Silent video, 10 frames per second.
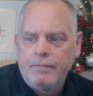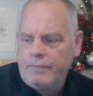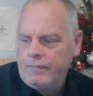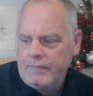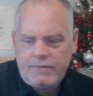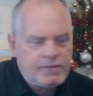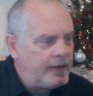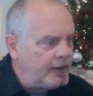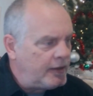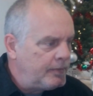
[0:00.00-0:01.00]
this
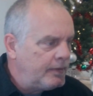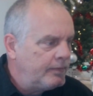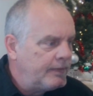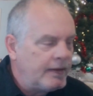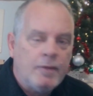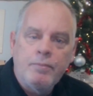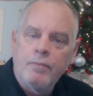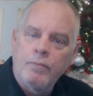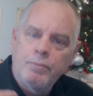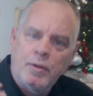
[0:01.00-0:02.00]
team that had
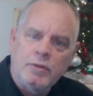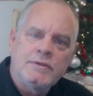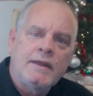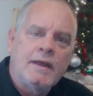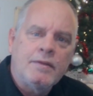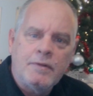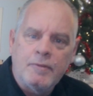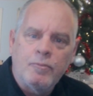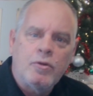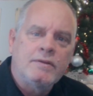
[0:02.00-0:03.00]
pulled together and
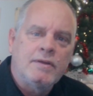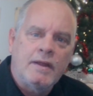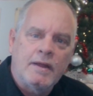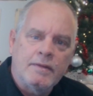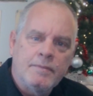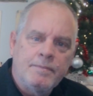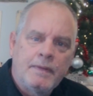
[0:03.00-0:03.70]
worked together